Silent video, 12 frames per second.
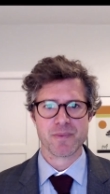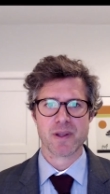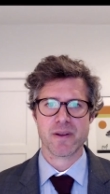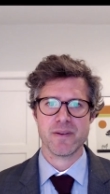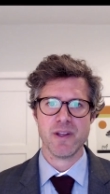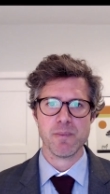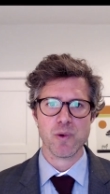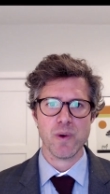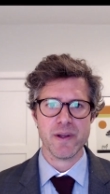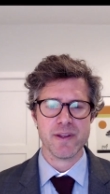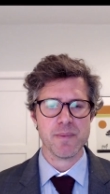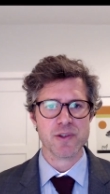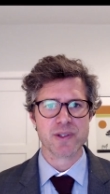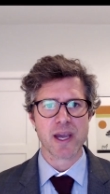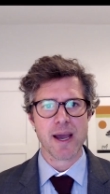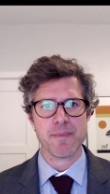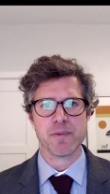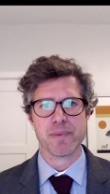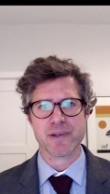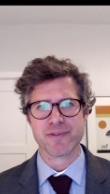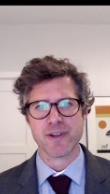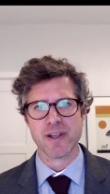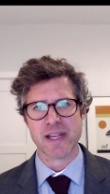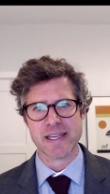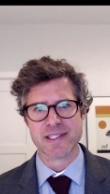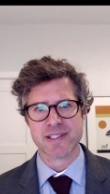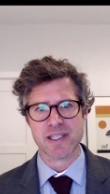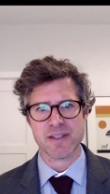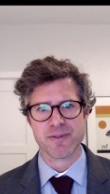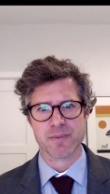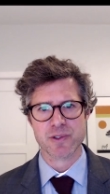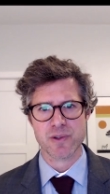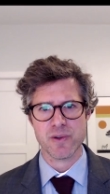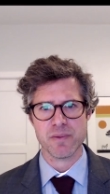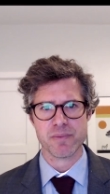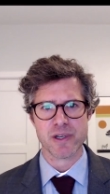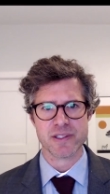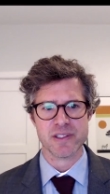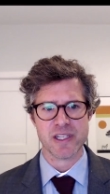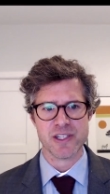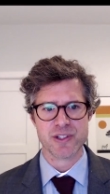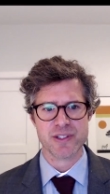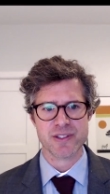Number one, the most common pitfall I see from student presentations